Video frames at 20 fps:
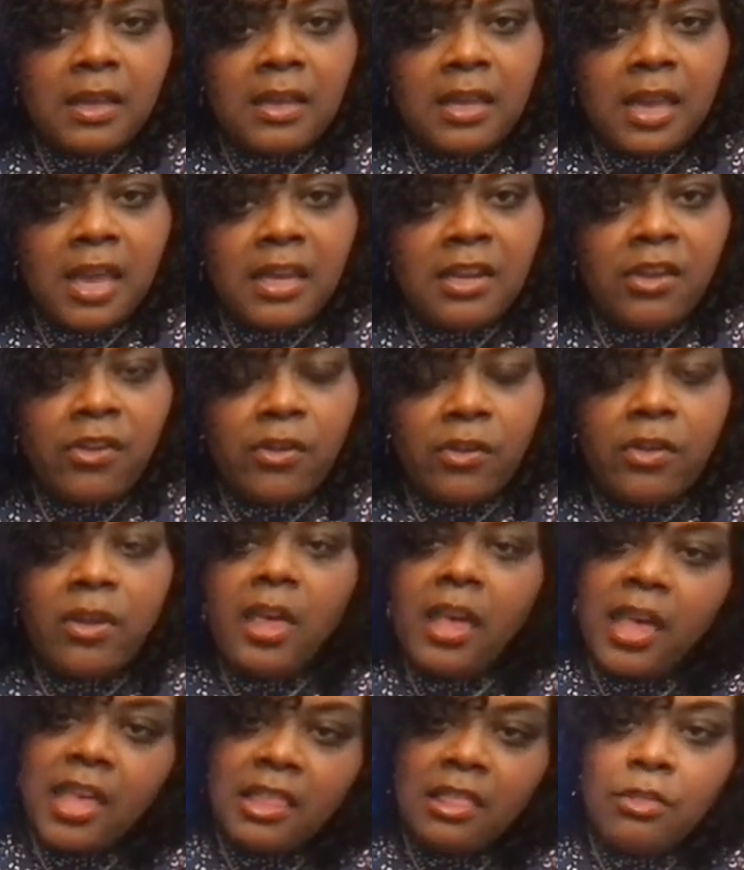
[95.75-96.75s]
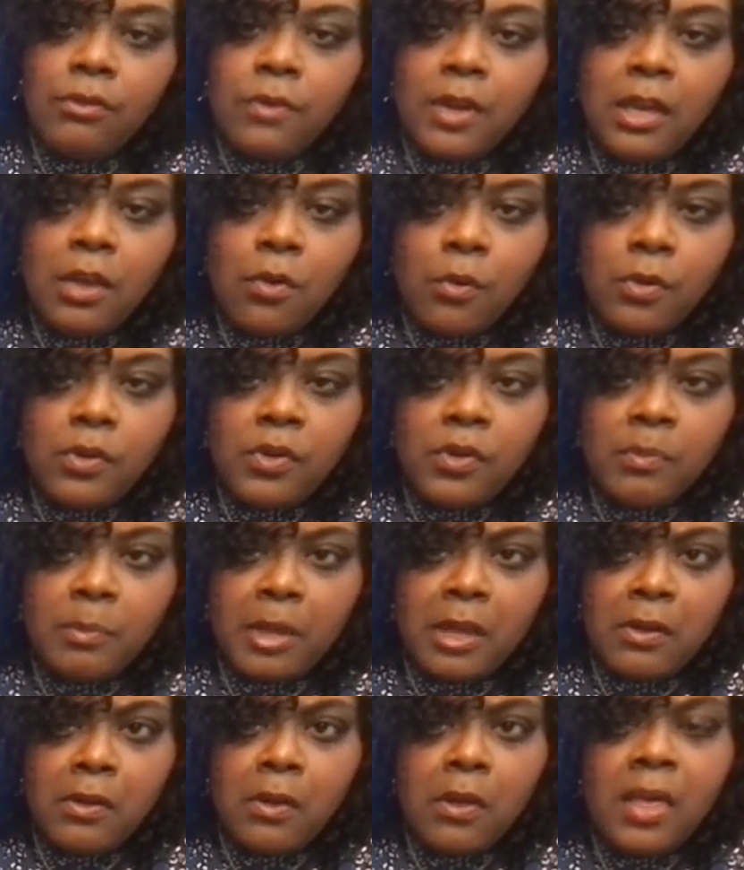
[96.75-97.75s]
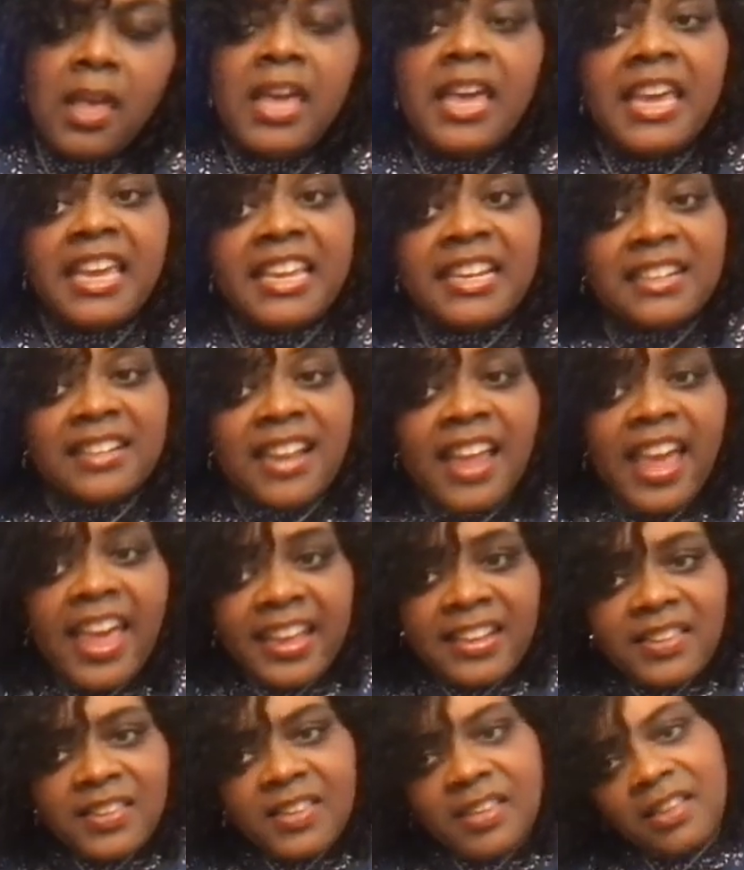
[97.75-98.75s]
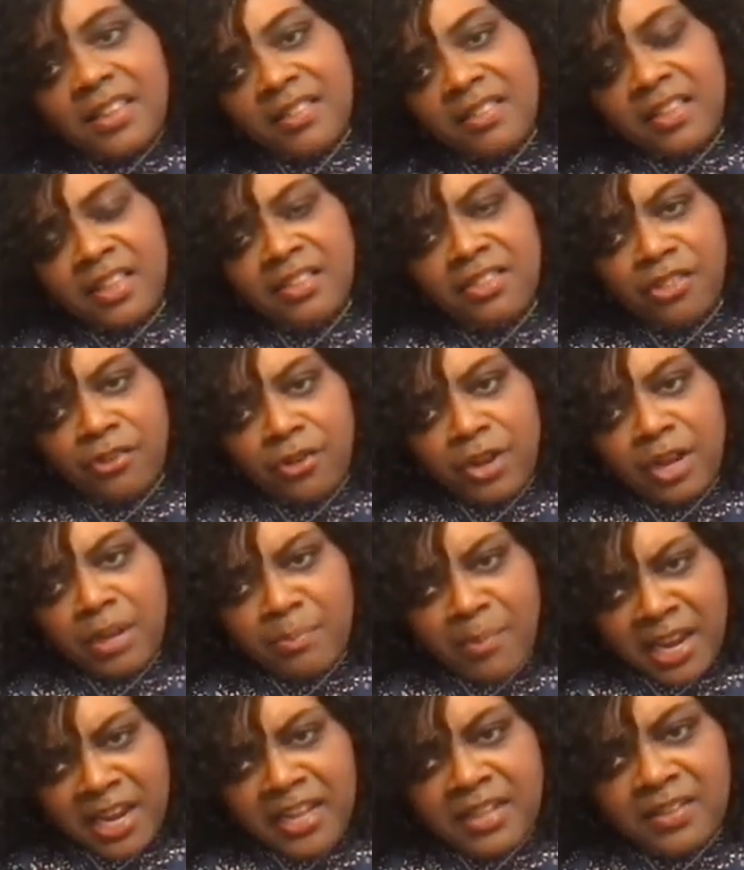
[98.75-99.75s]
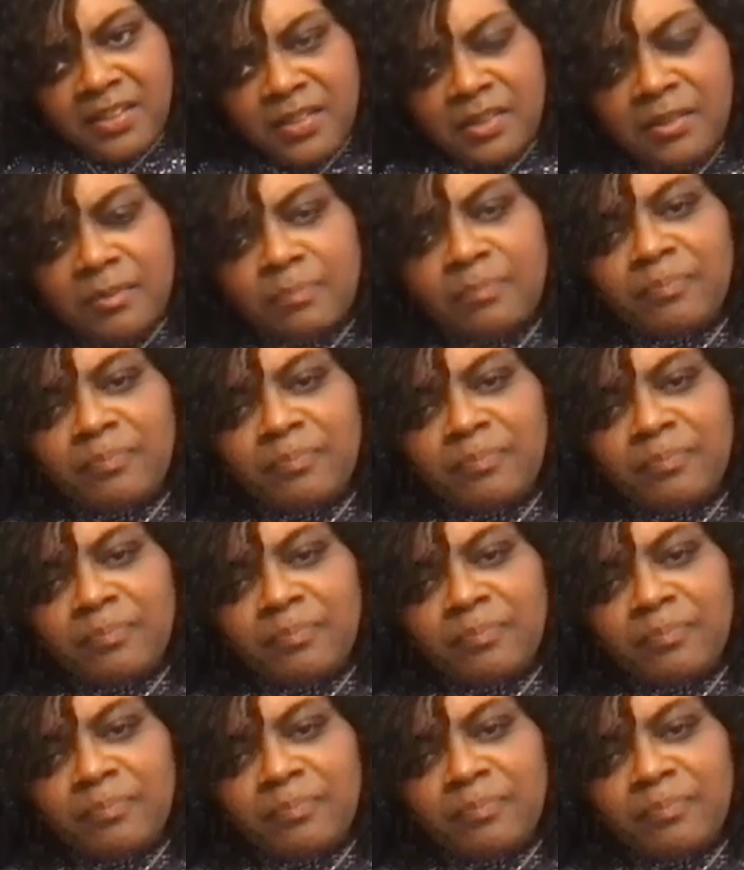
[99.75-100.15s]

can cook a 3-course meal in less than 30 minutes.